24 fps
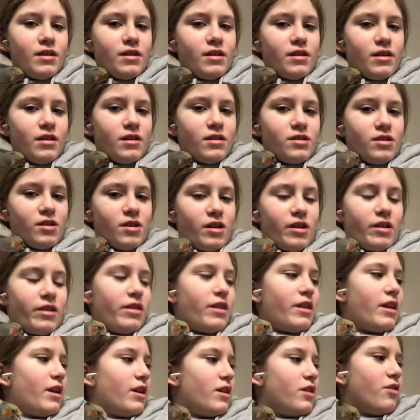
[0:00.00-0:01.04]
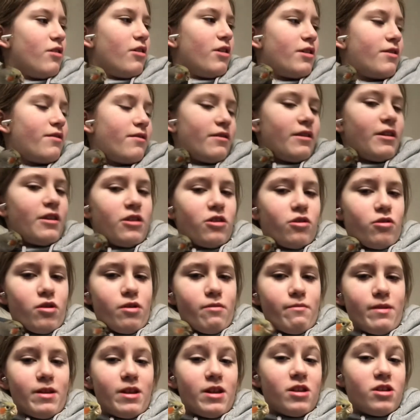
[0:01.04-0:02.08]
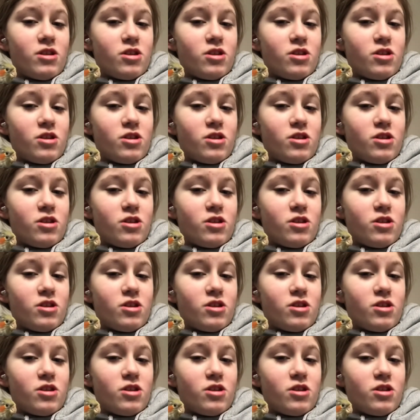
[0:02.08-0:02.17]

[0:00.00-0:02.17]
Sorry that I talked for like 3 minutes